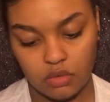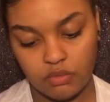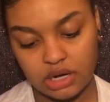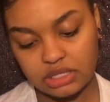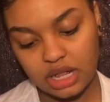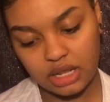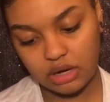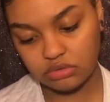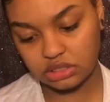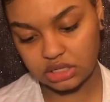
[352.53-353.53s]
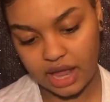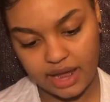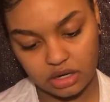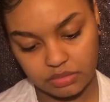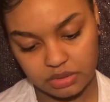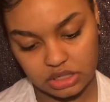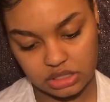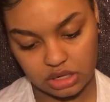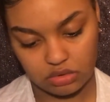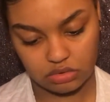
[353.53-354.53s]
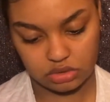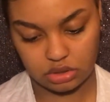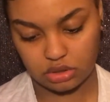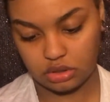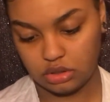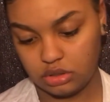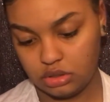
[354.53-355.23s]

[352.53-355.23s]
Where's that little slider piece that goes here?